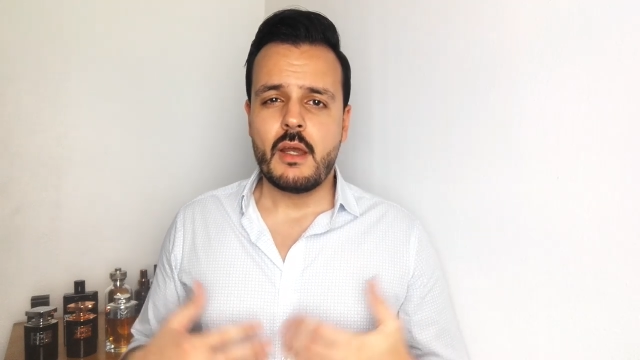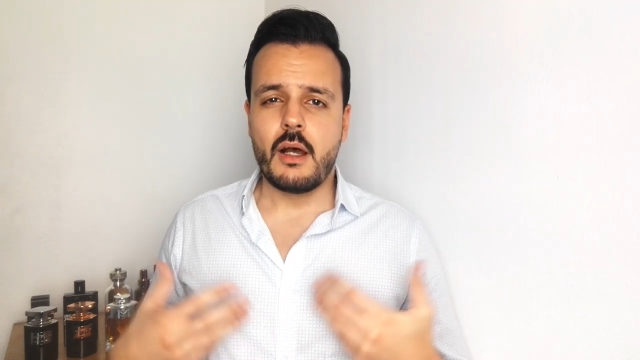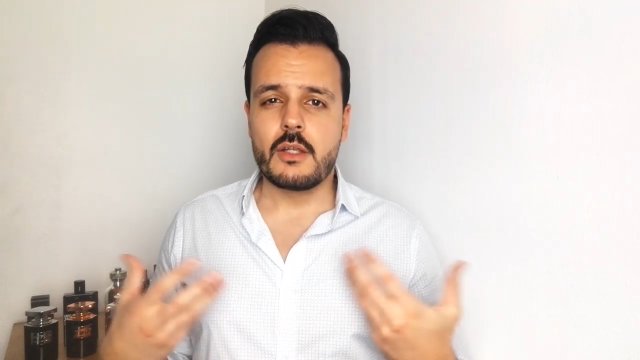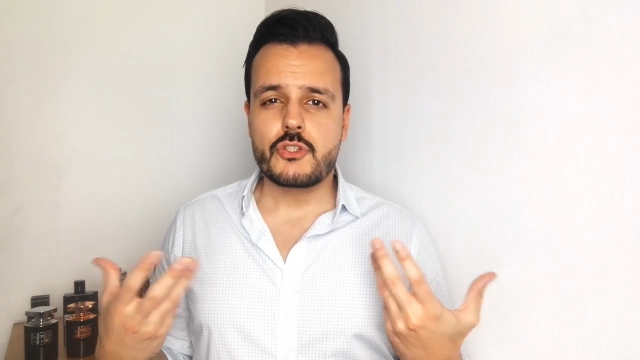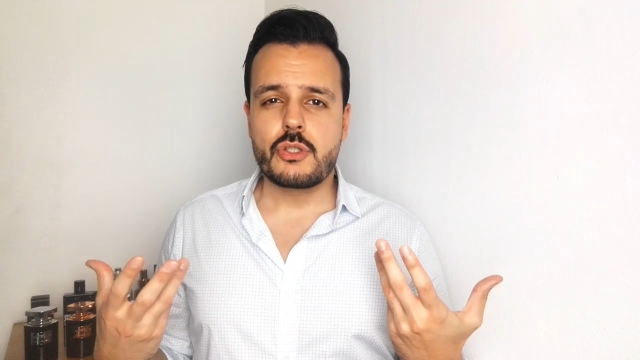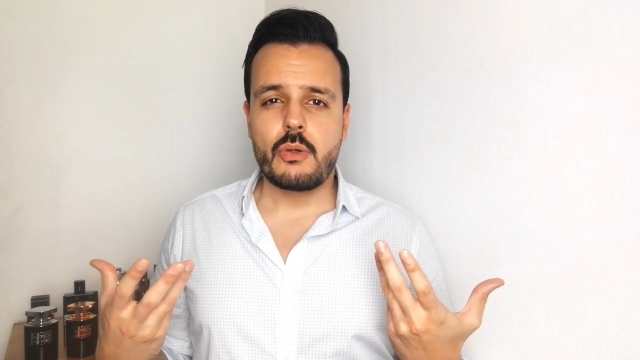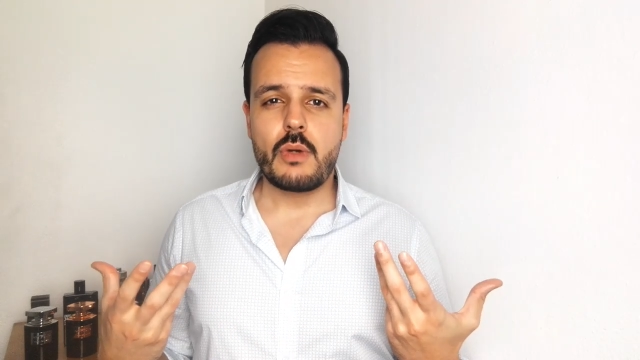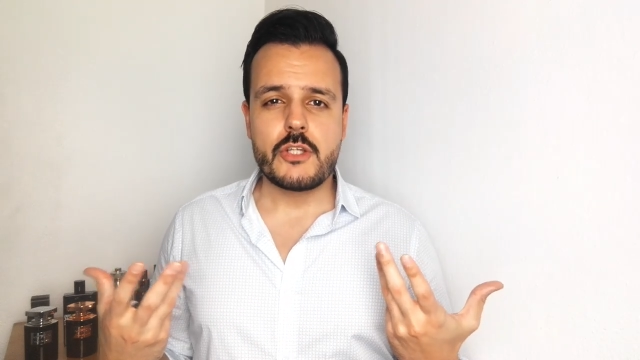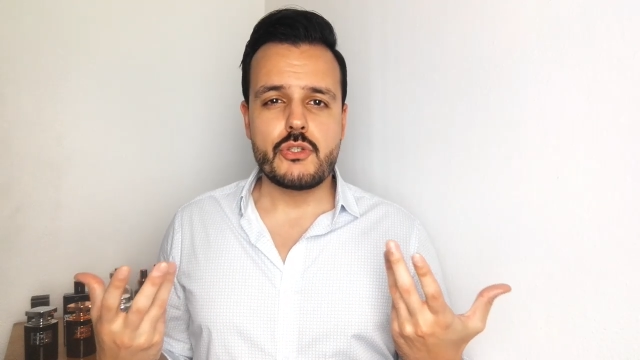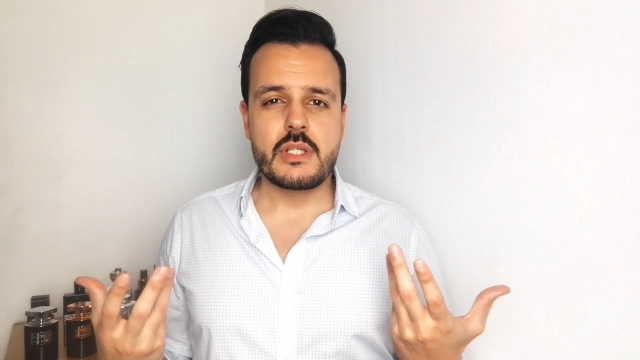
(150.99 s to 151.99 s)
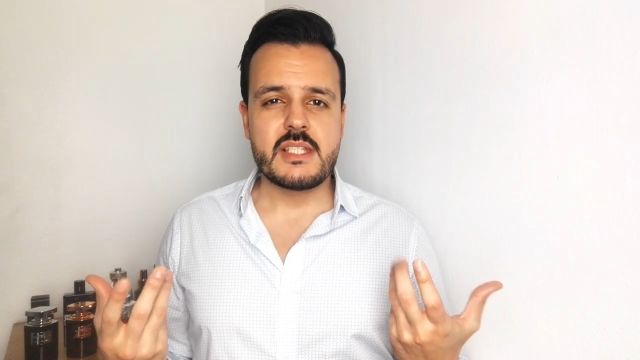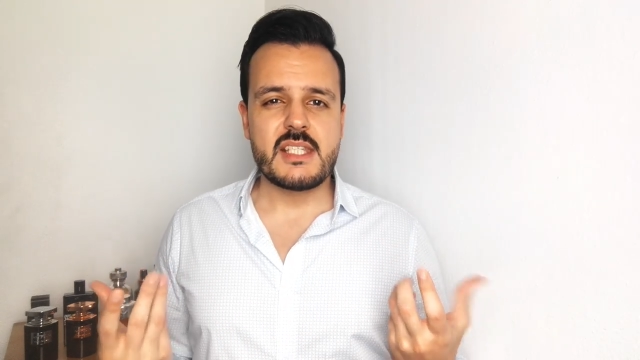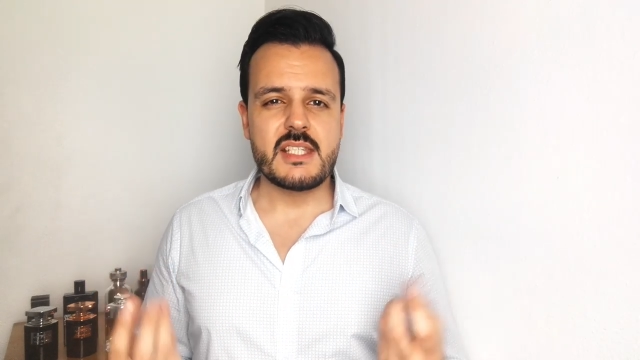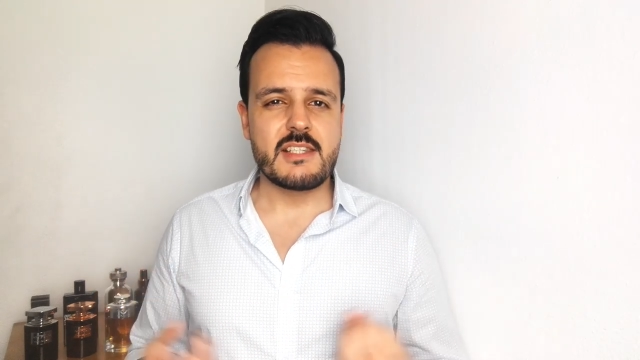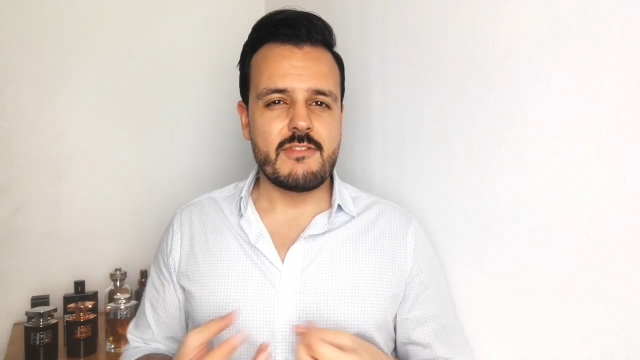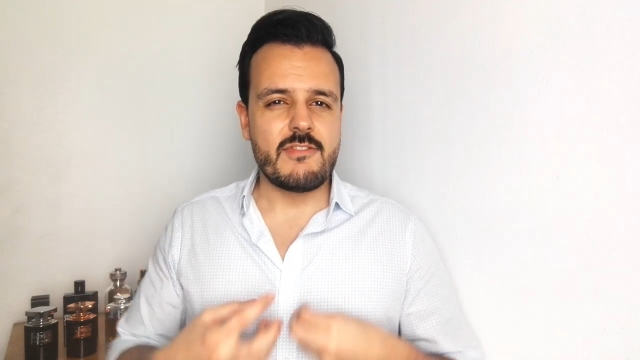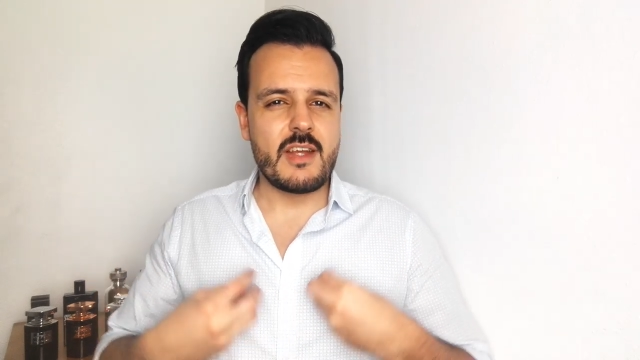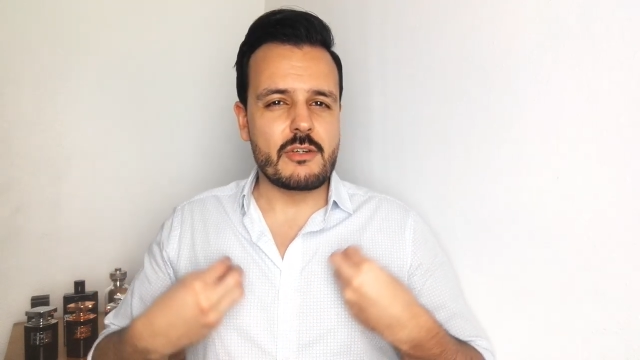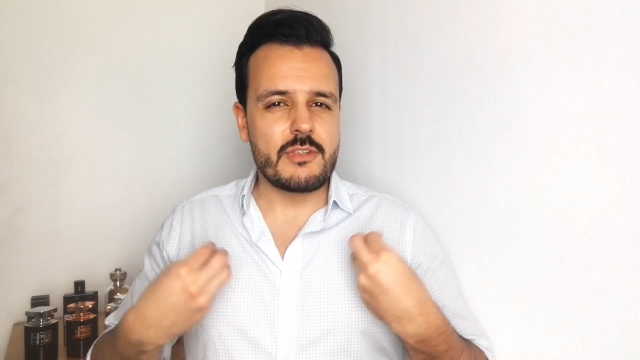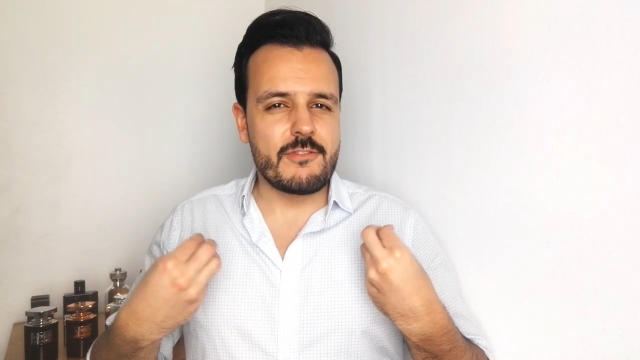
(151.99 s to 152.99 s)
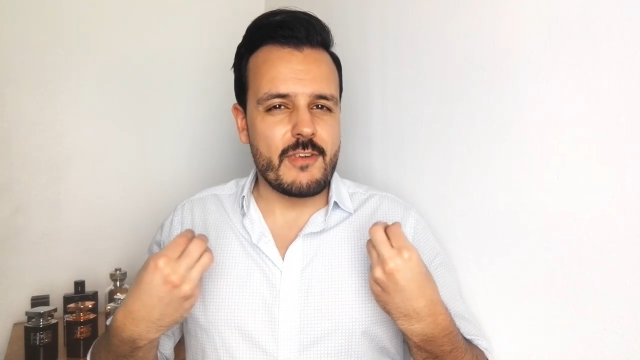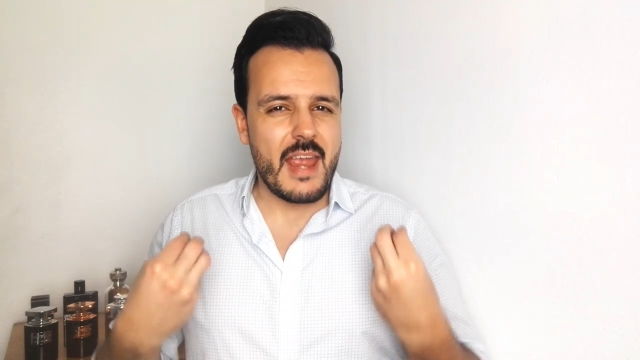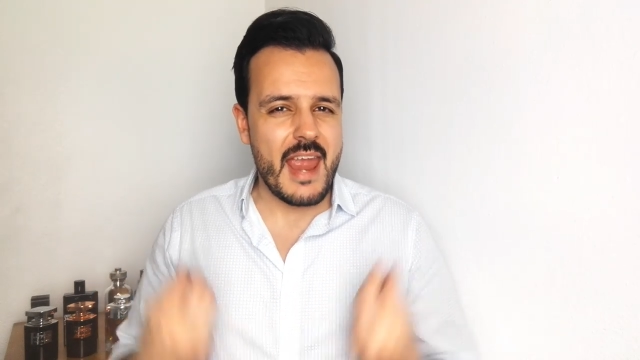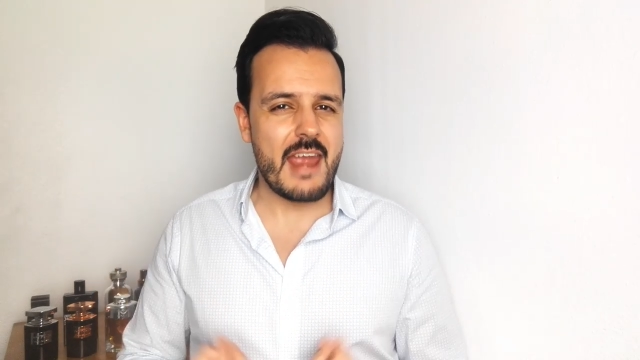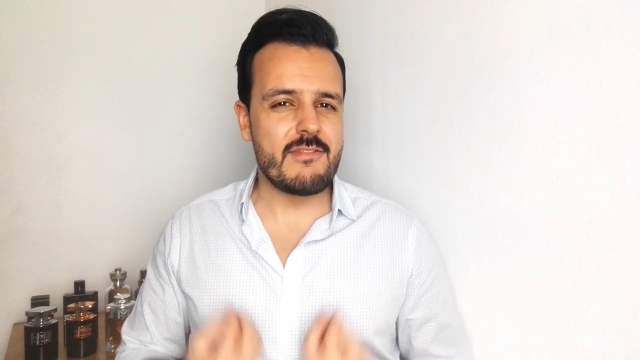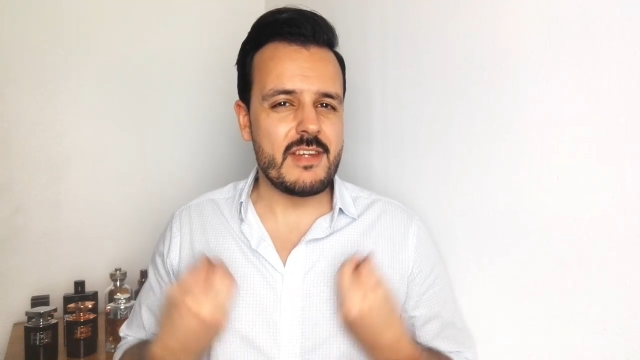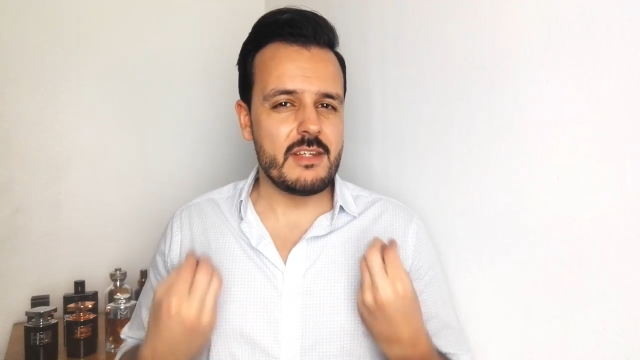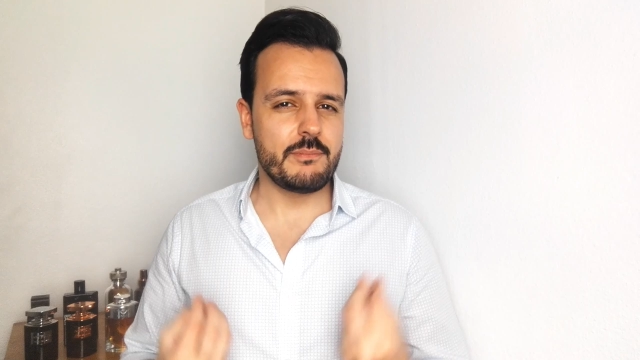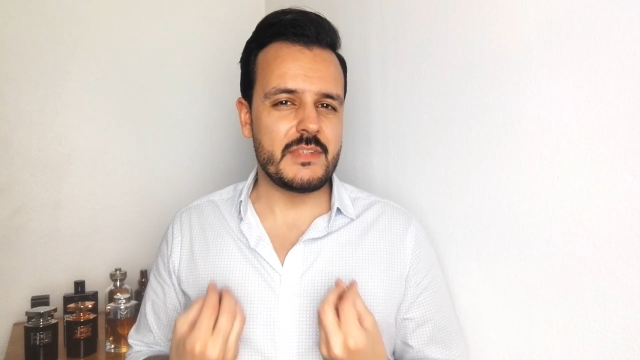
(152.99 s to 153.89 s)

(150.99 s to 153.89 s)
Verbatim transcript: Uh, so as you can see, it's a very heavy,